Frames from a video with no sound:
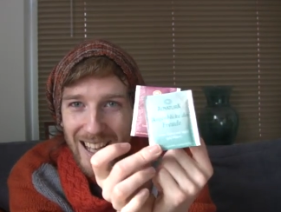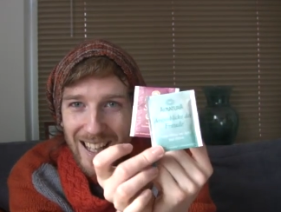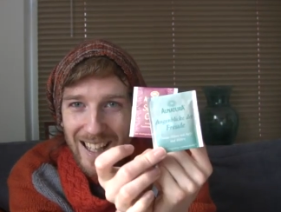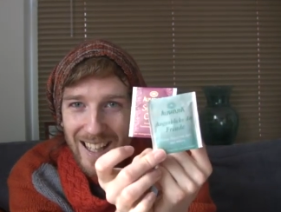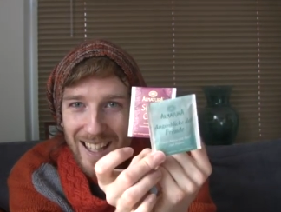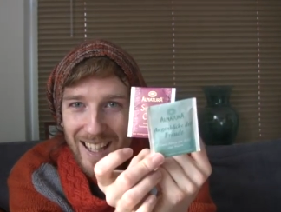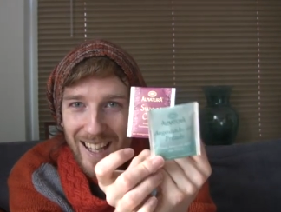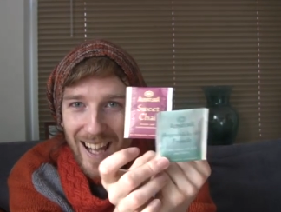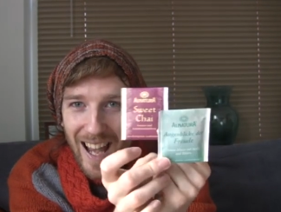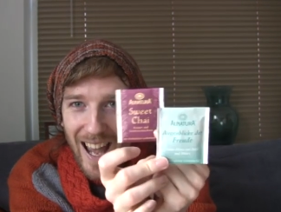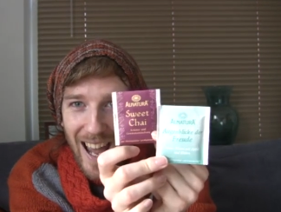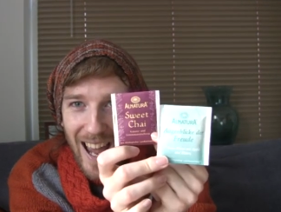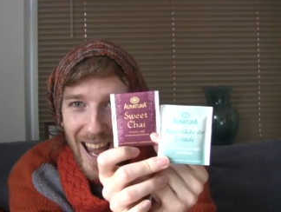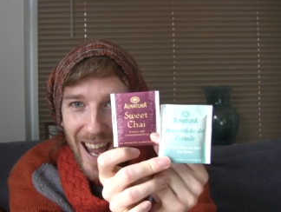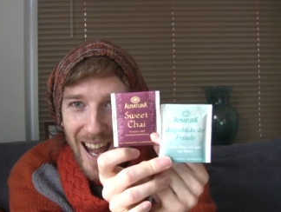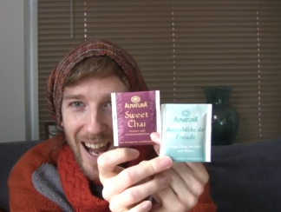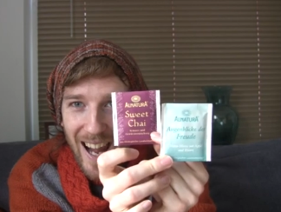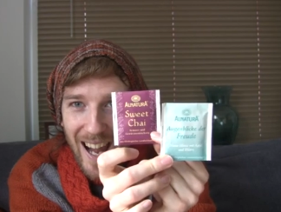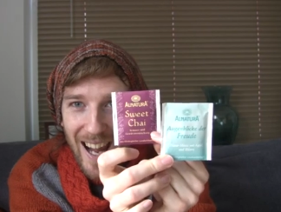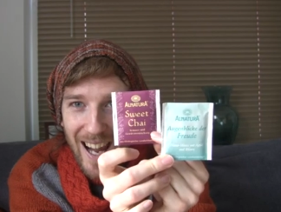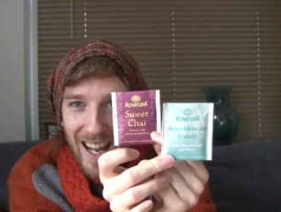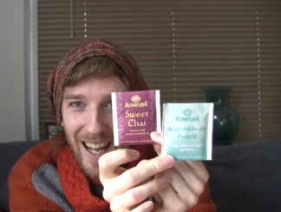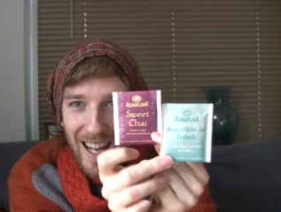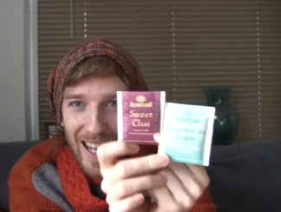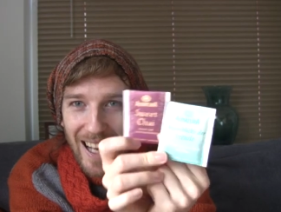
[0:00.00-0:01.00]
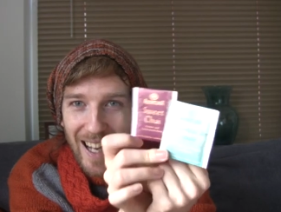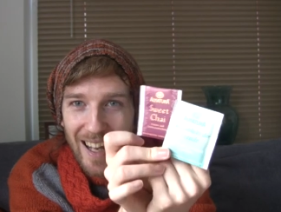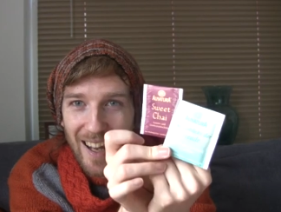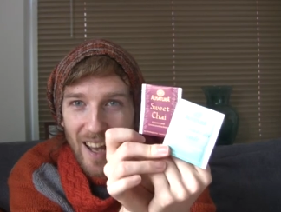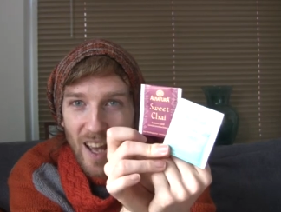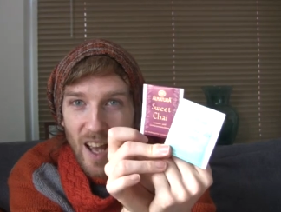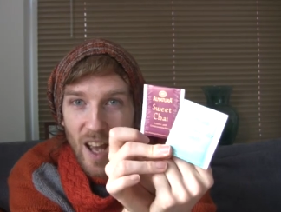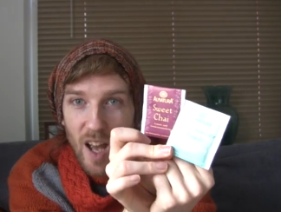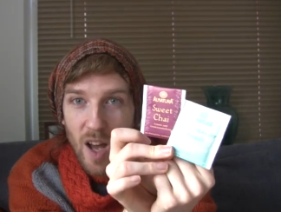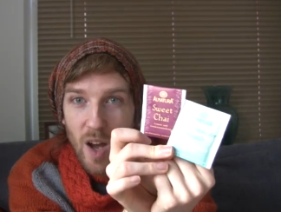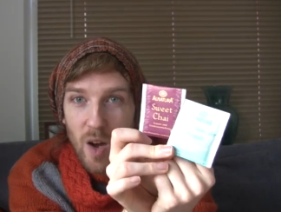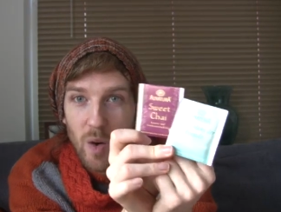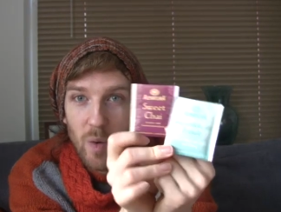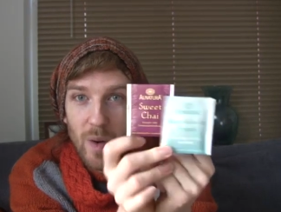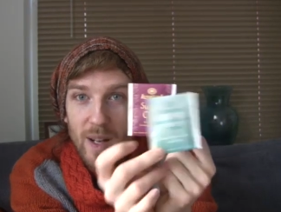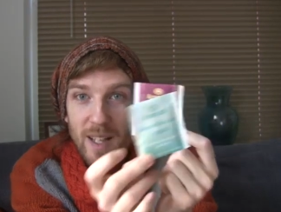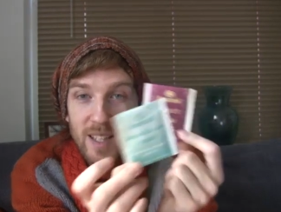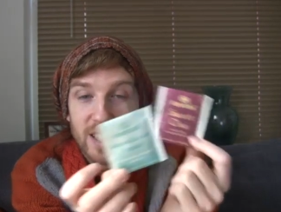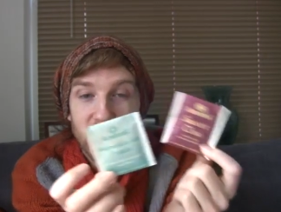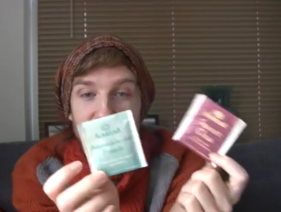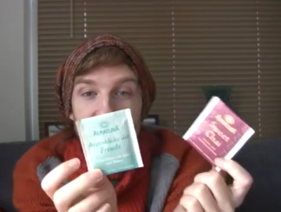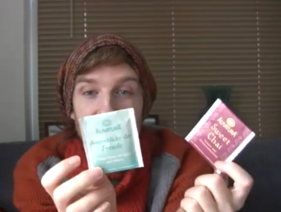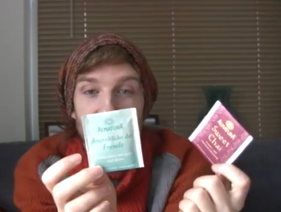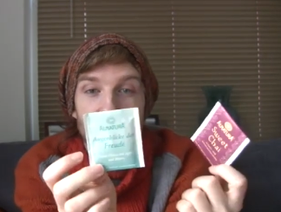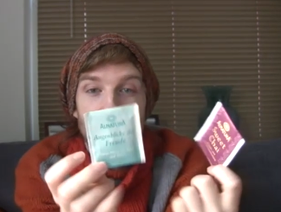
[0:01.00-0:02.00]
Yay!
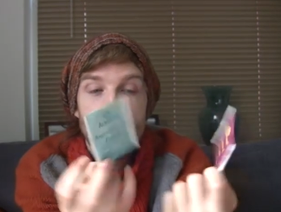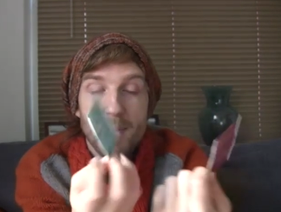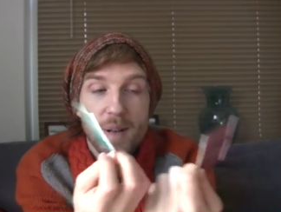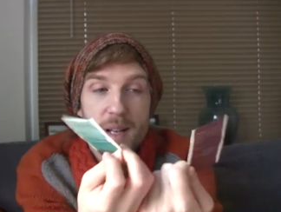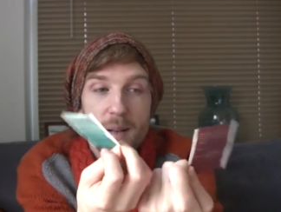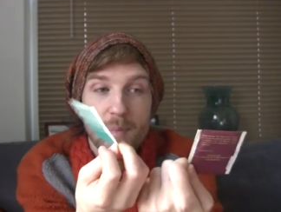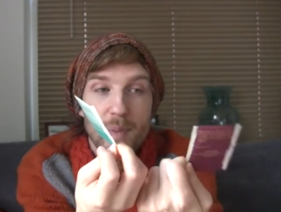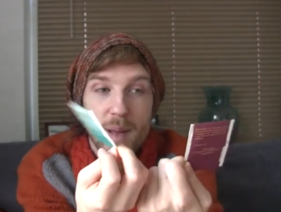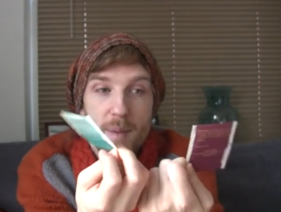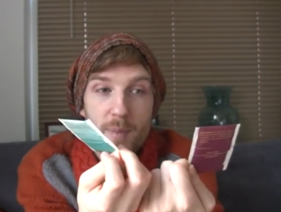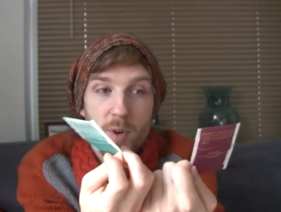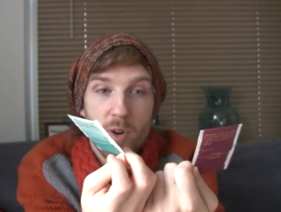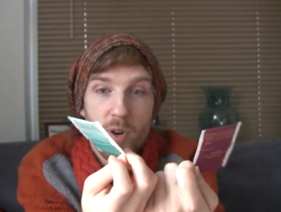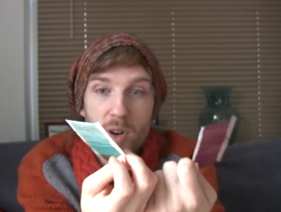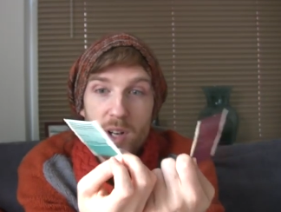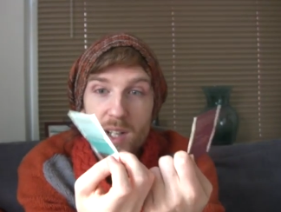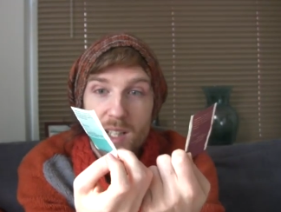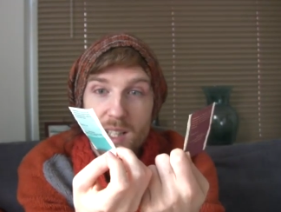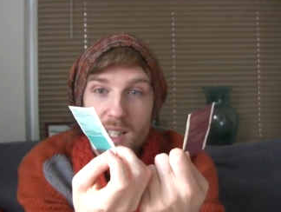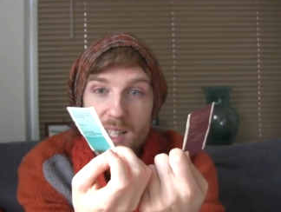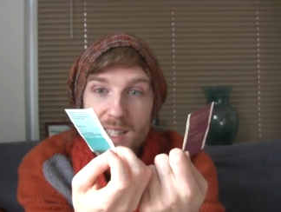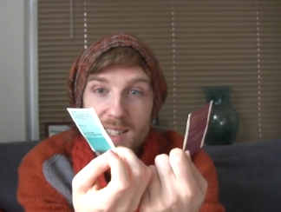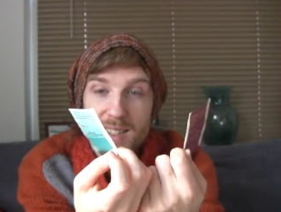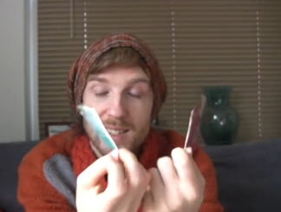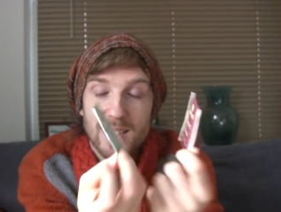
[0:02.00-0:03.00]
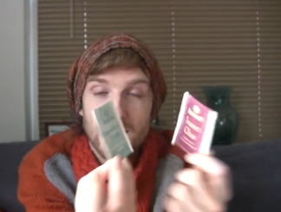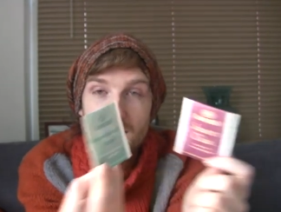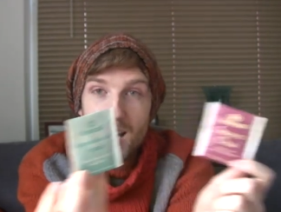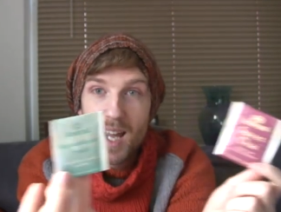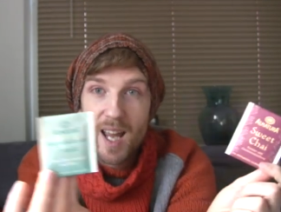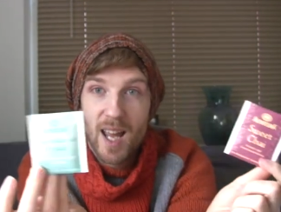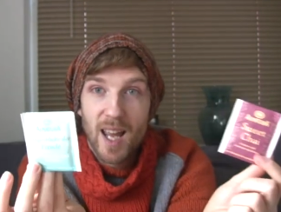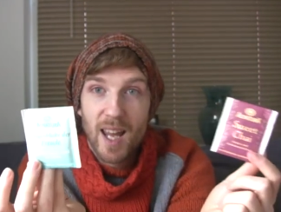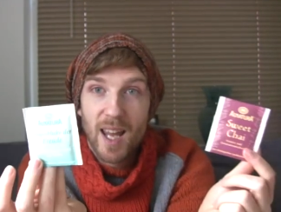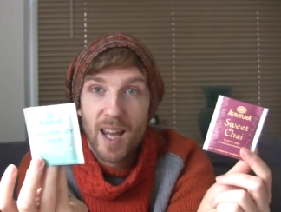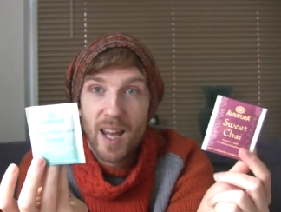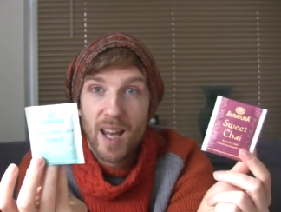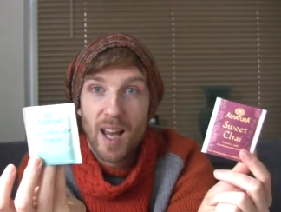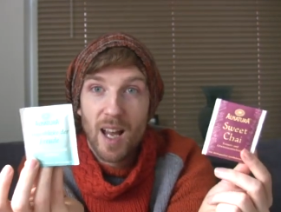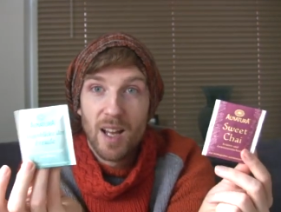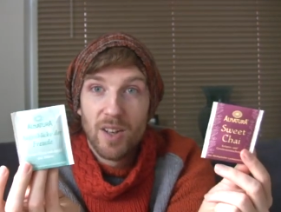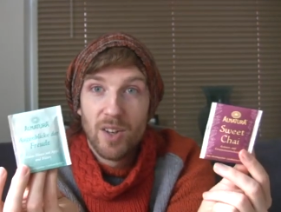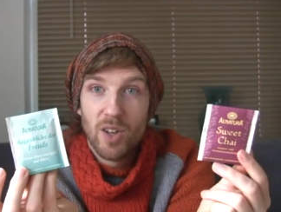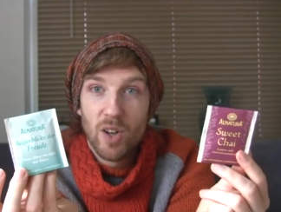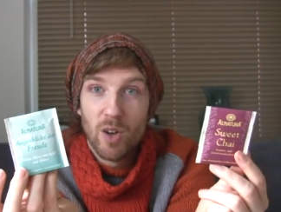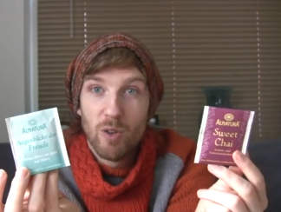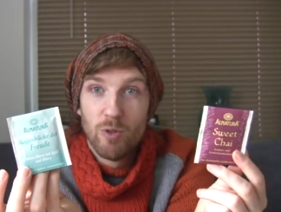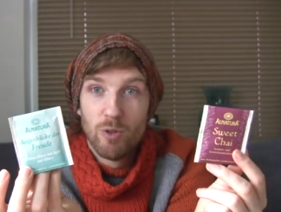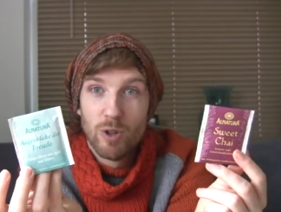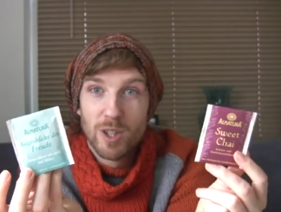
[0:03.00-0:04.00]
Which, if I'd been a bit more organised today
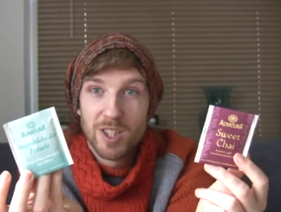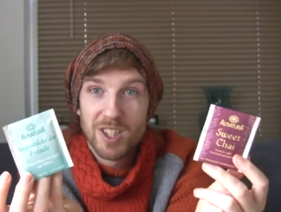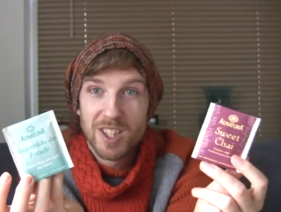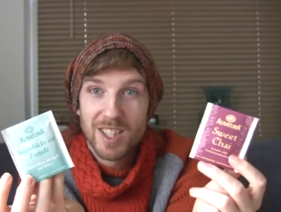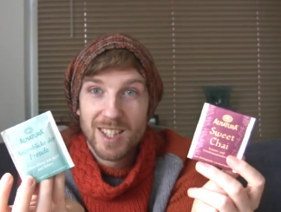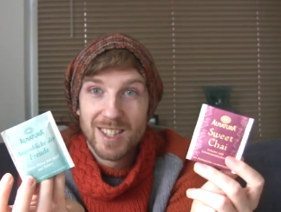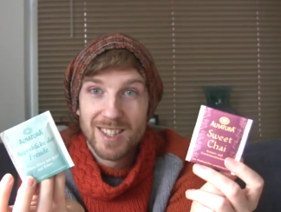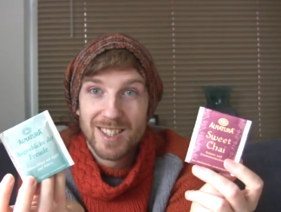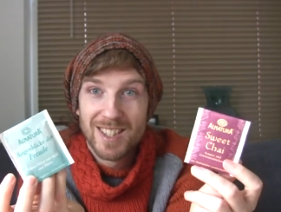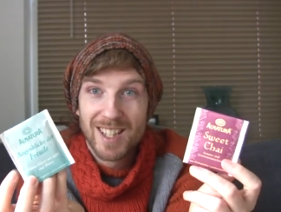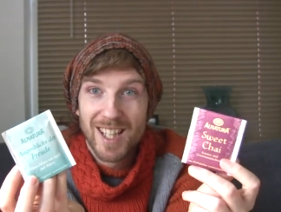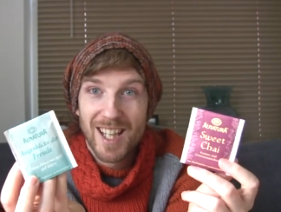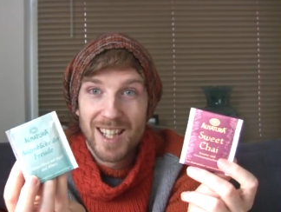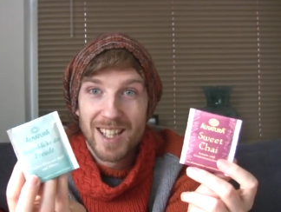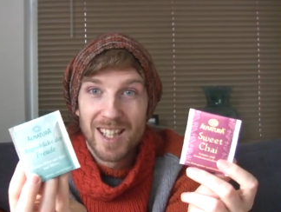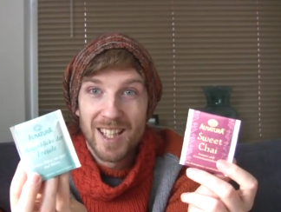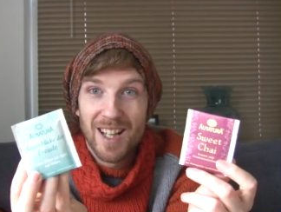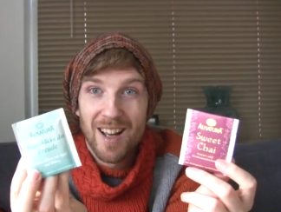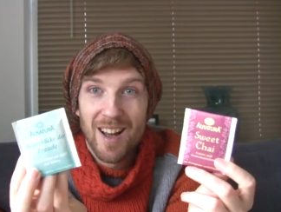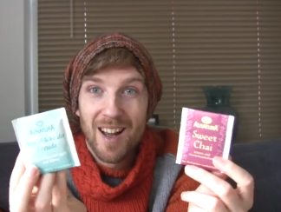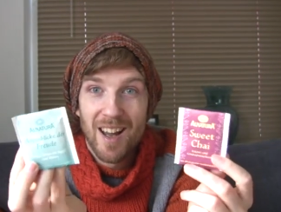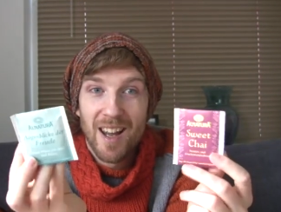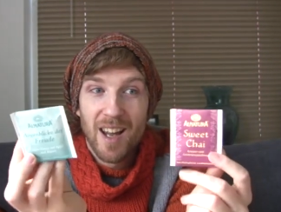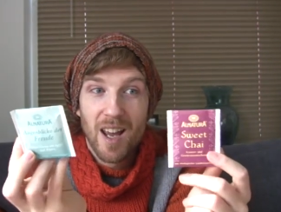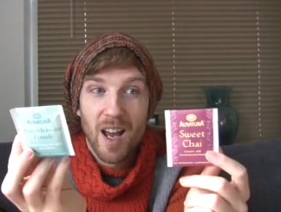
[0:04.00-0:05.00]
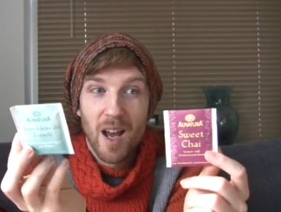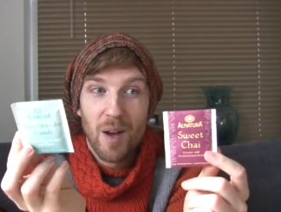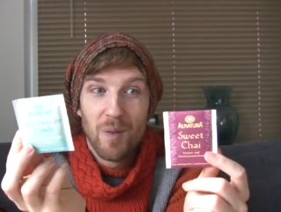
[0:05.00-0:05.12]
and not rushing to get the light,